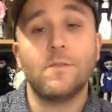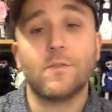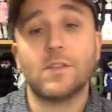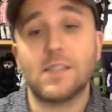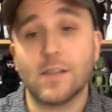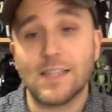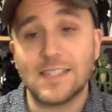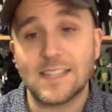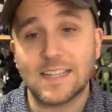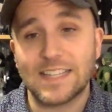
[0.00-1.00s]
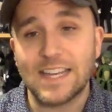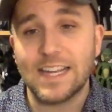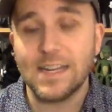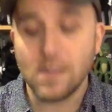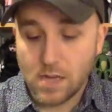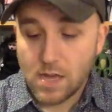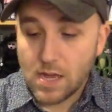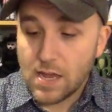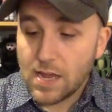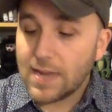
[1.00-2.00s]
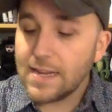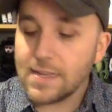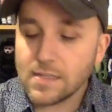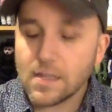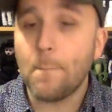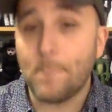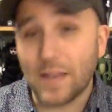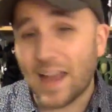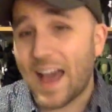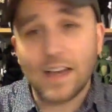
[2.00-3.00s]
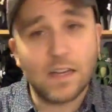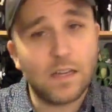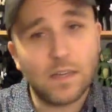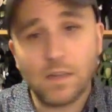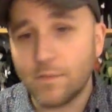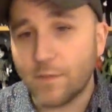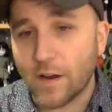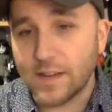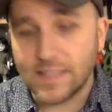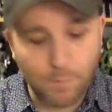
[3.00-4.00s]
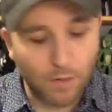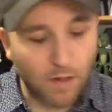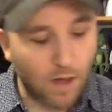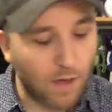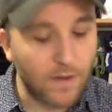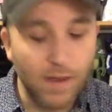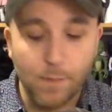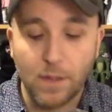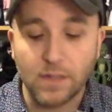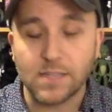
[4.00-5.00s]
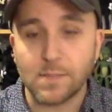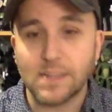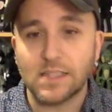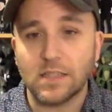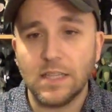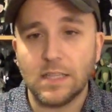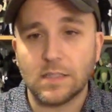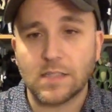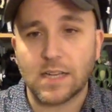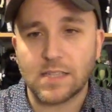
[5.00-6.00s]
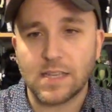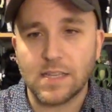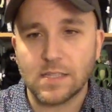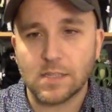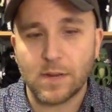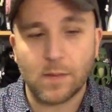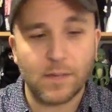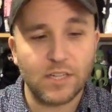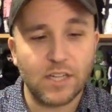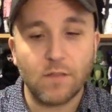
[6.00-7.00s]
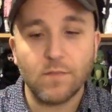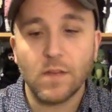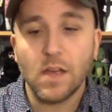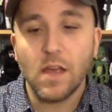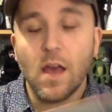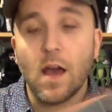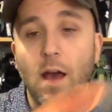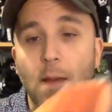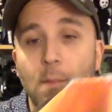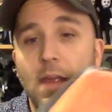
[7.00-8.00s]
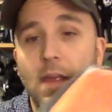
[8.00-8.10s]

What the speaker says: for Series 16. It is a black, very simple coffin. I apologize, mine's a little dusty because it's been on my shelf. And